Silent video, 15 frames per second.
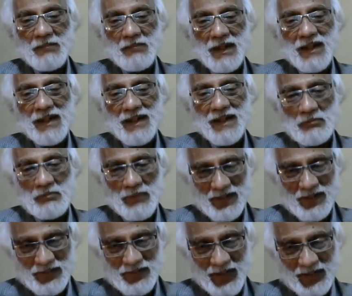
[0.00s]
malaria
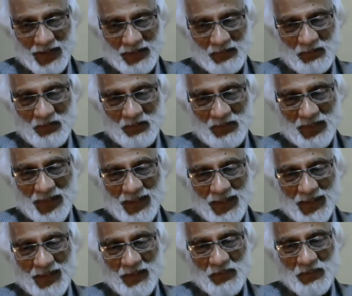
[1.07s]
parasite
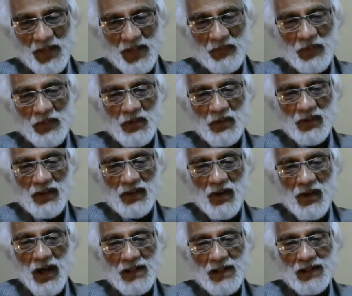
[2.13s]
therefore, you
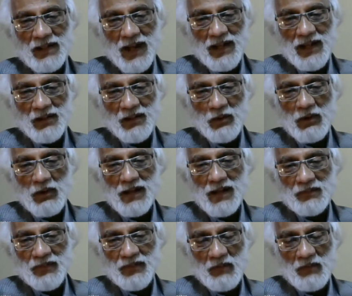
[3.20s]
know, I, I look
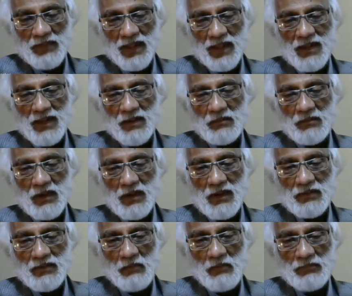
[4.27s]
at from the
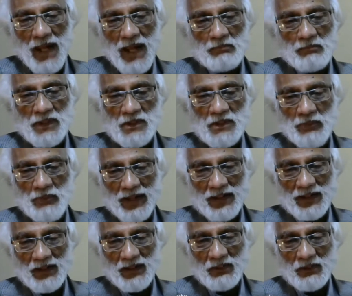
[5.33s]
from that
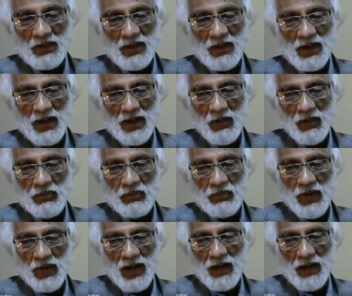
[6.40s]
perspective of
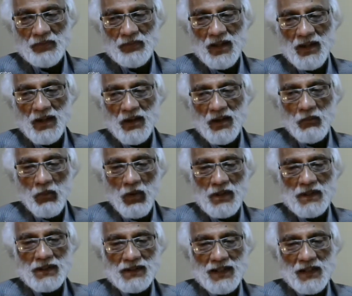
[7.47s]
uh,
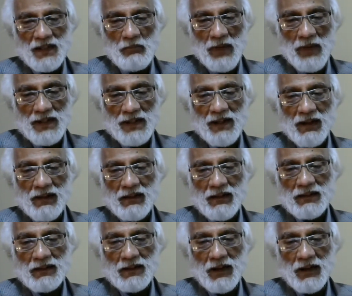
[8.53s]
what is the
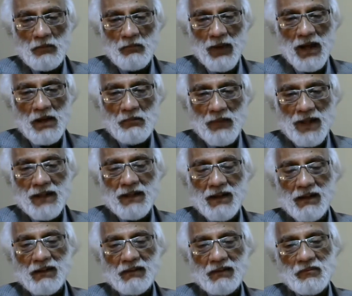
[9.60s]
medical or
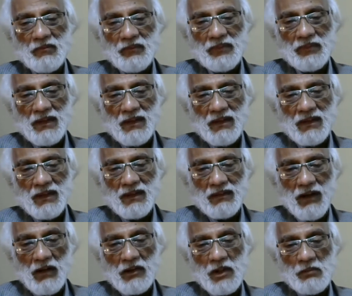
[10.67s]
biomedical
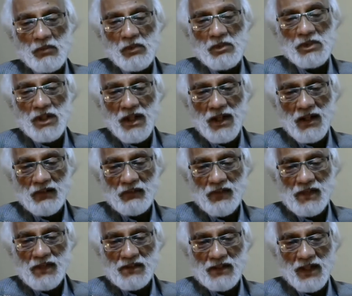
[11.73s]
contribution
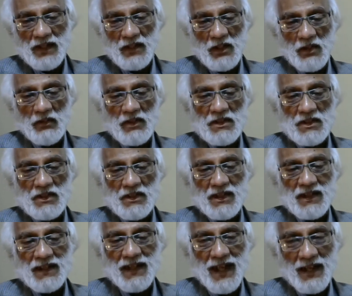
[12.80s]
which the
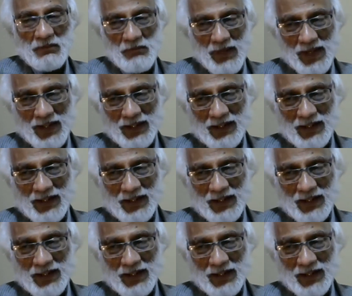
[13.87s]
university can make